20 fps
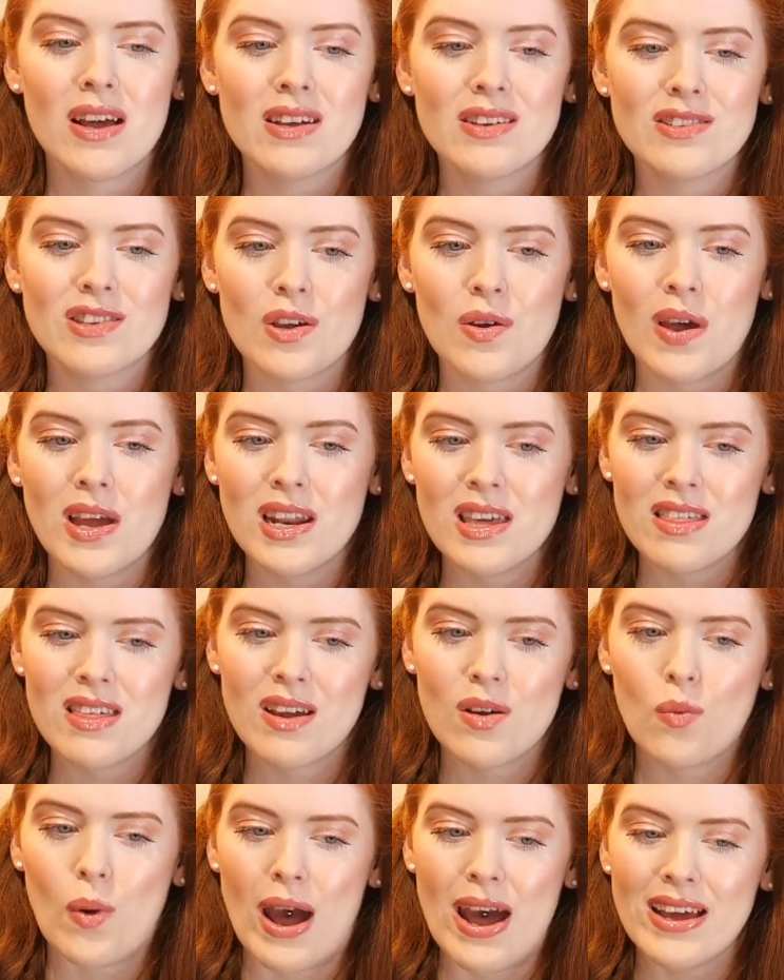So
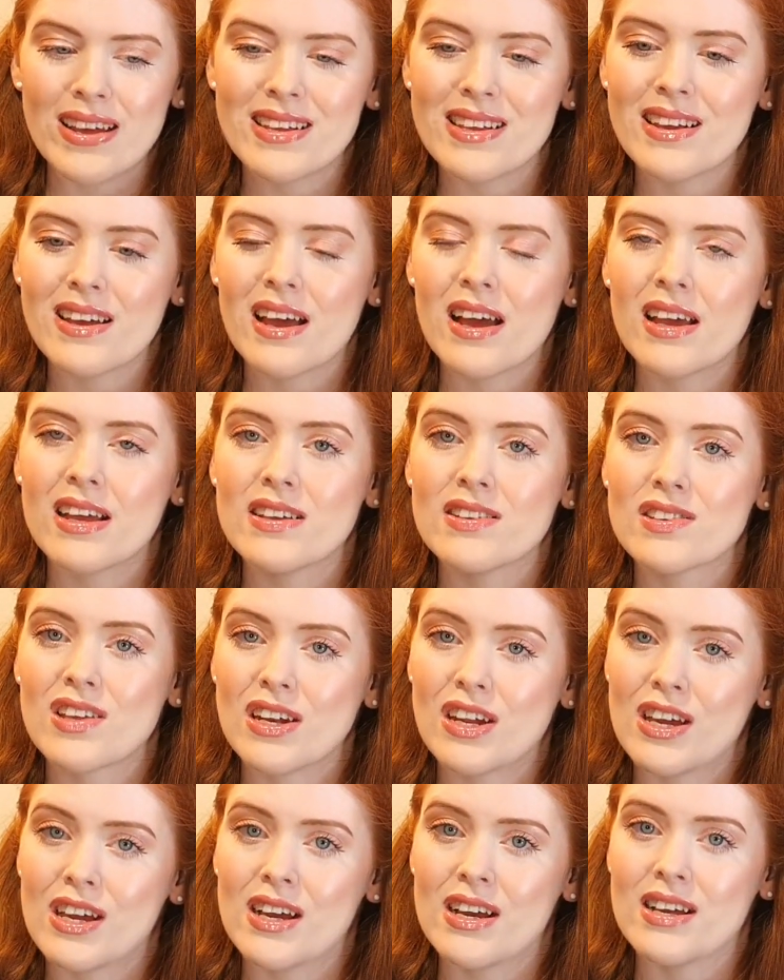anything wet is going
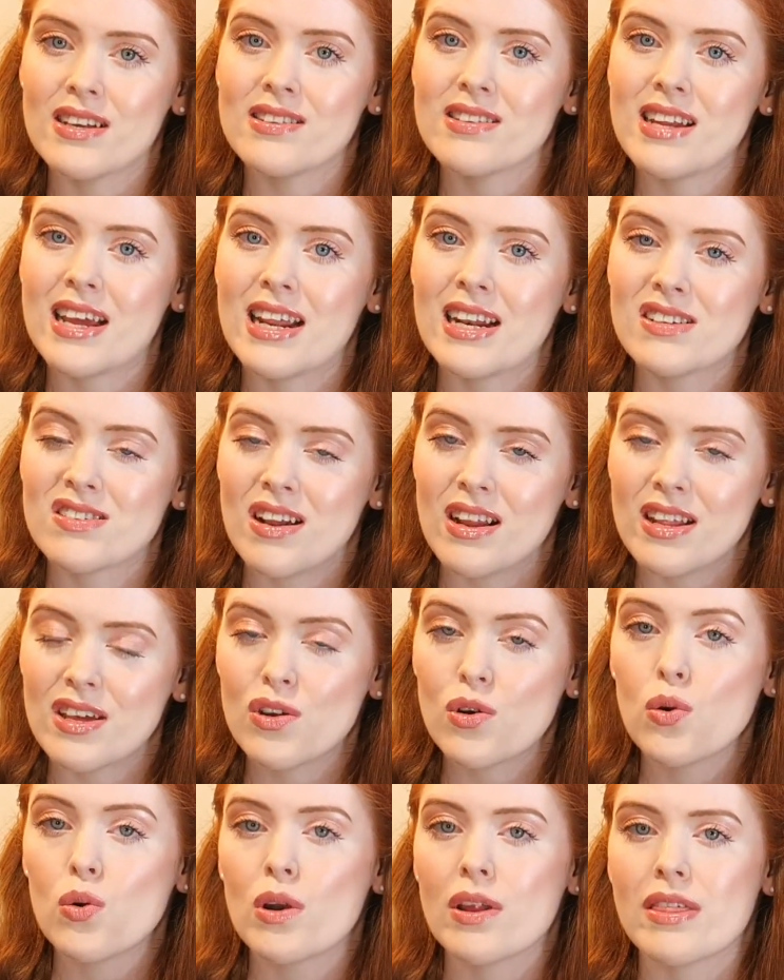to stay slightly
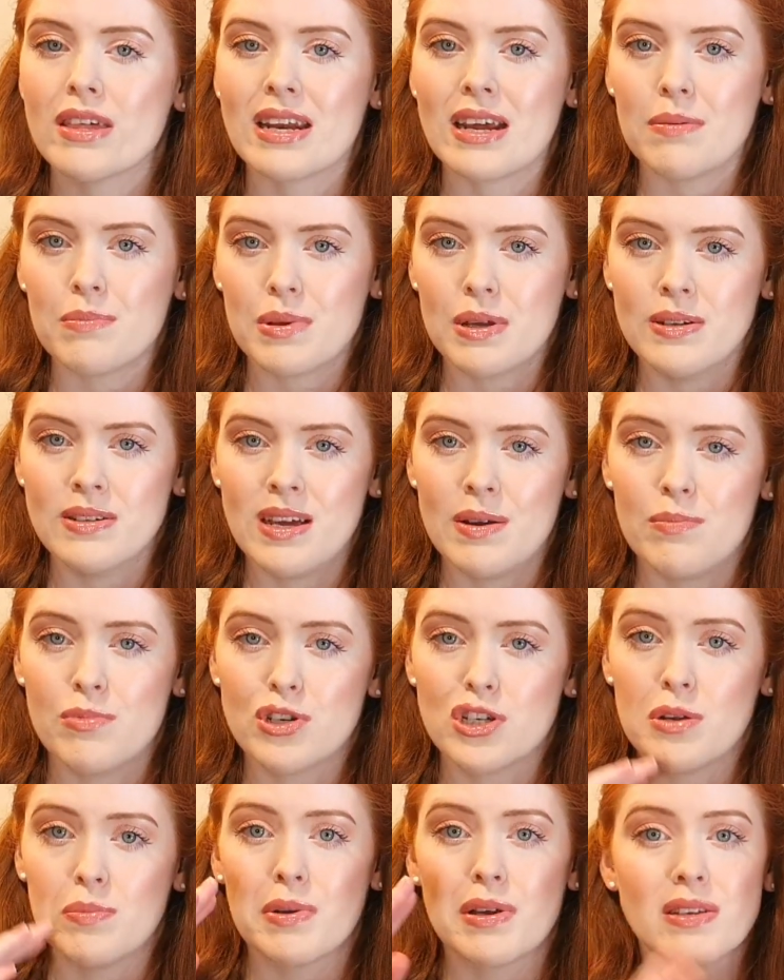cooler than ambient
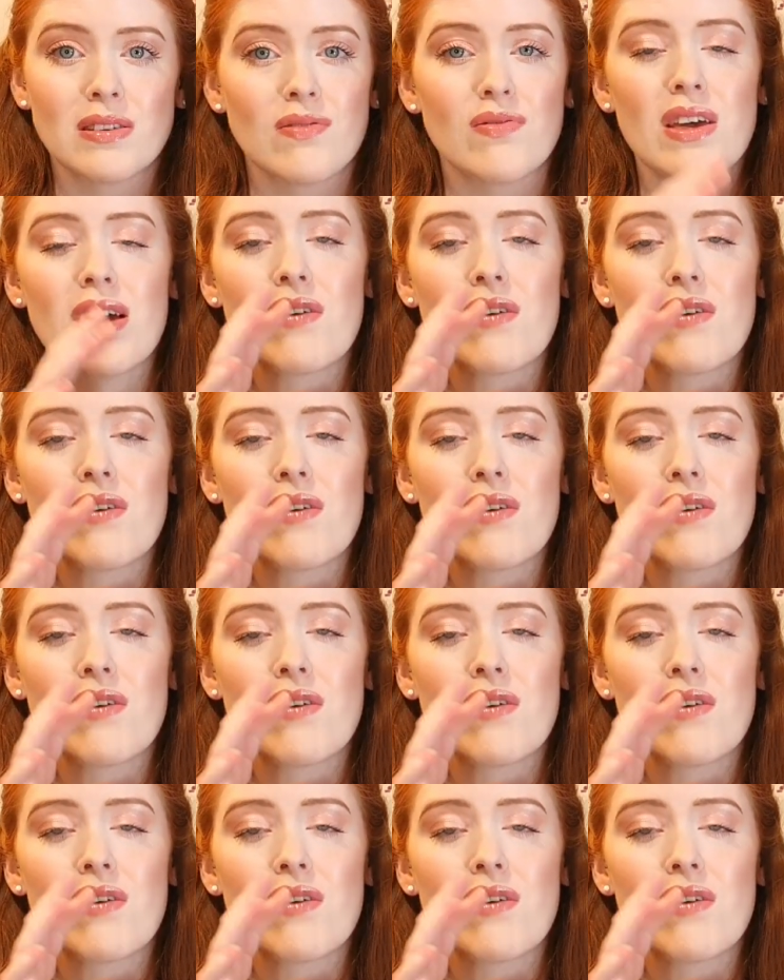temperature because of the